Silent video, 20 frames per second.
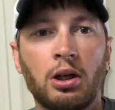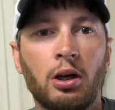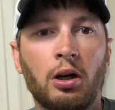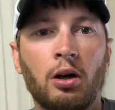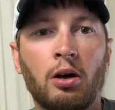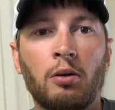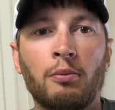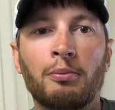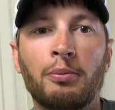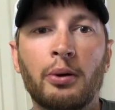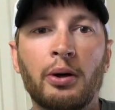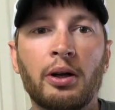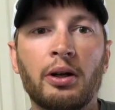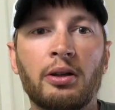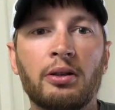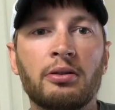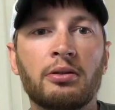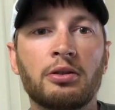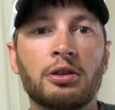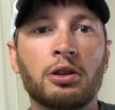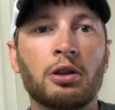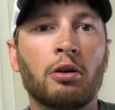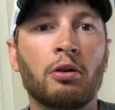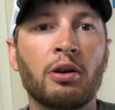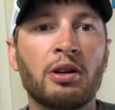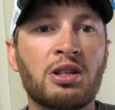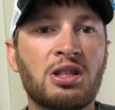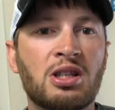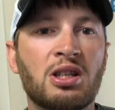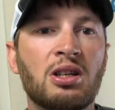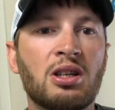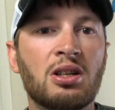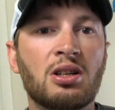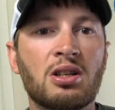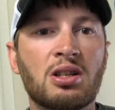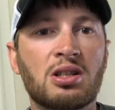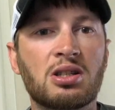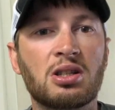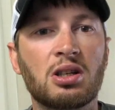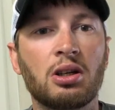but you know, it's sitting
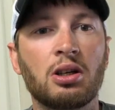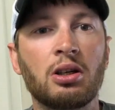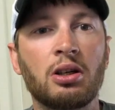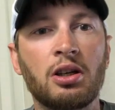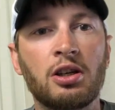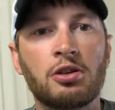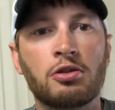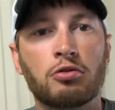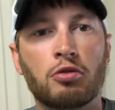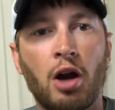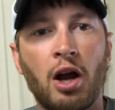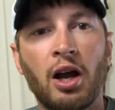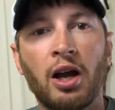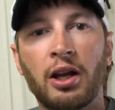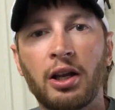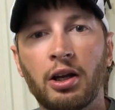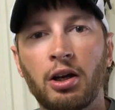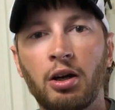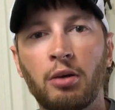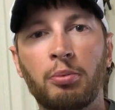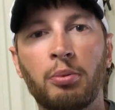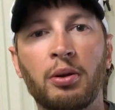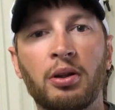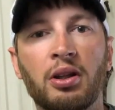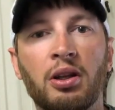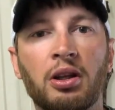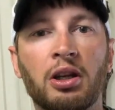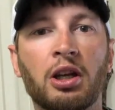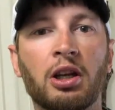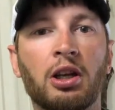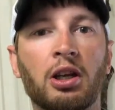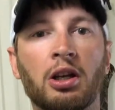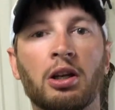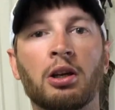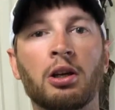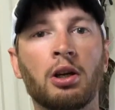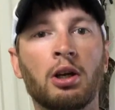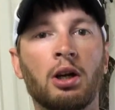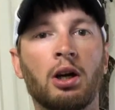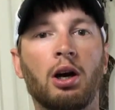in the sun, drying up, and then
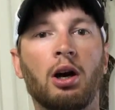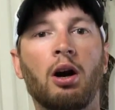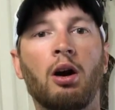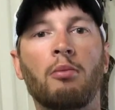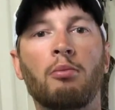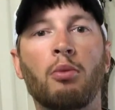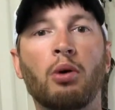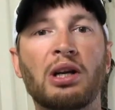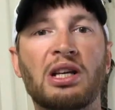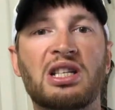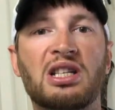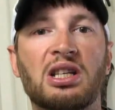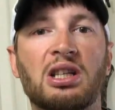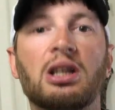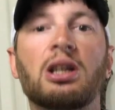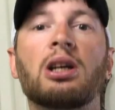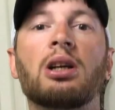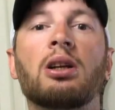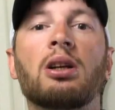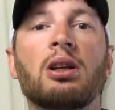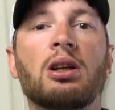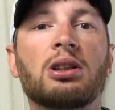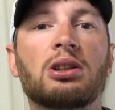getting moist again.